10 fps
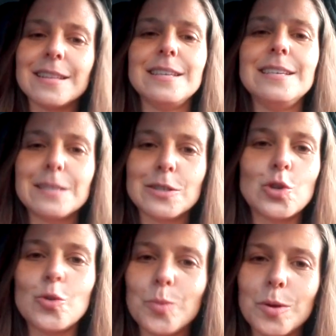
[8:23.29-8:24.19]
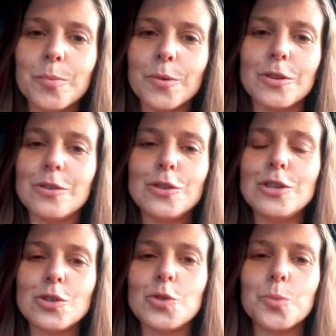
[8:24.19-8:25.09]
these two people
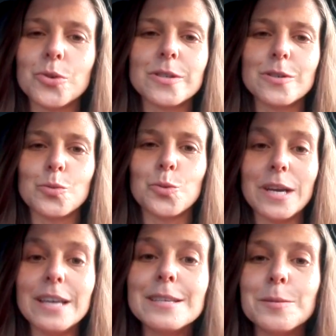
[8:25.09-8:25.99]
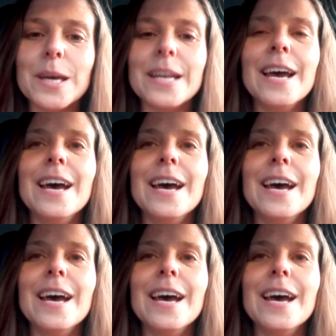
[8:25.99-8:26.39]
these two persons were intimate